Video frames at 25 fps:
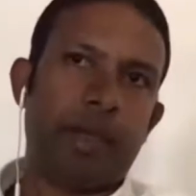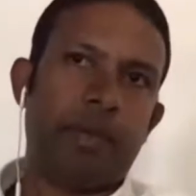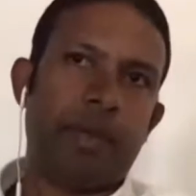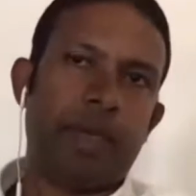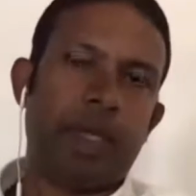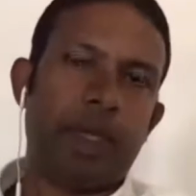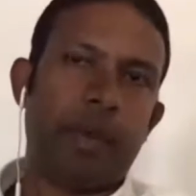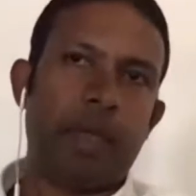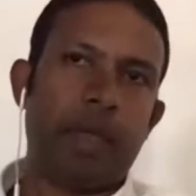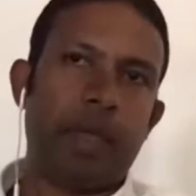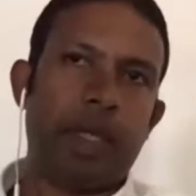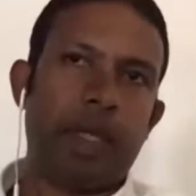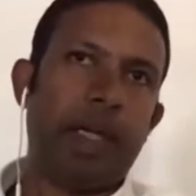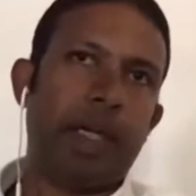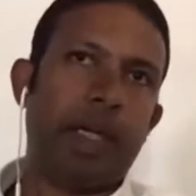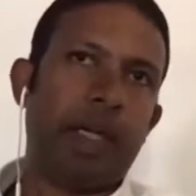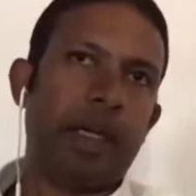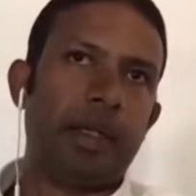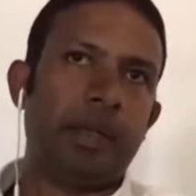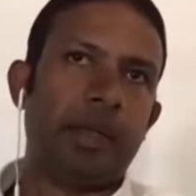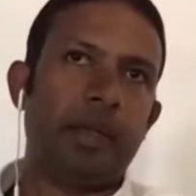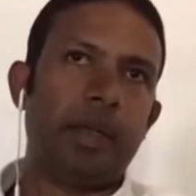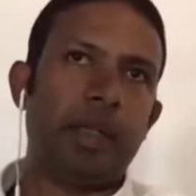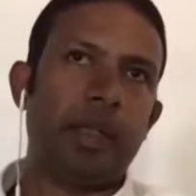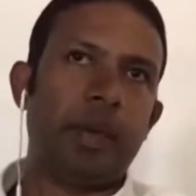looking
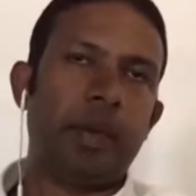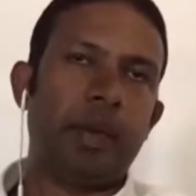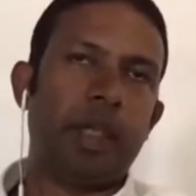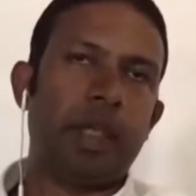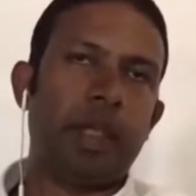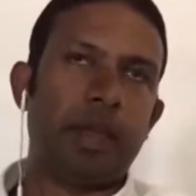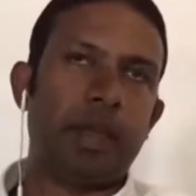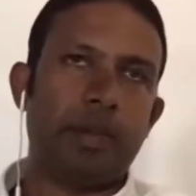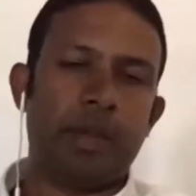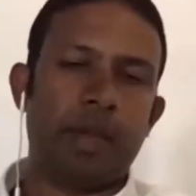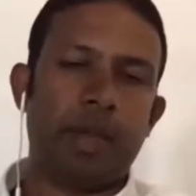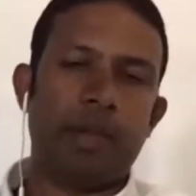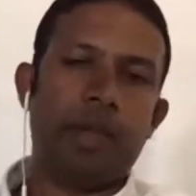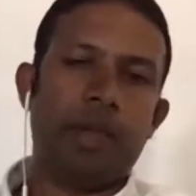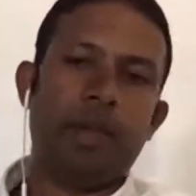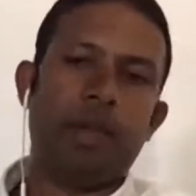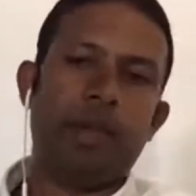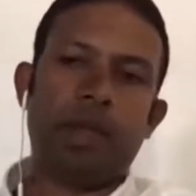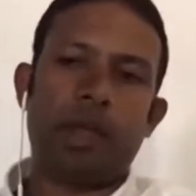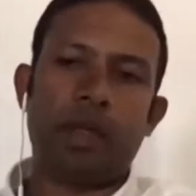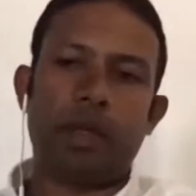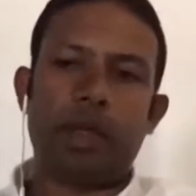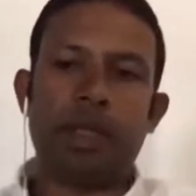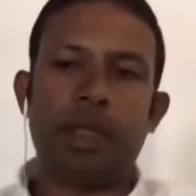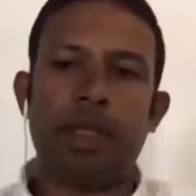at a situation where we've
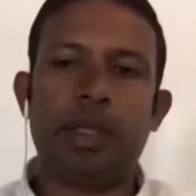got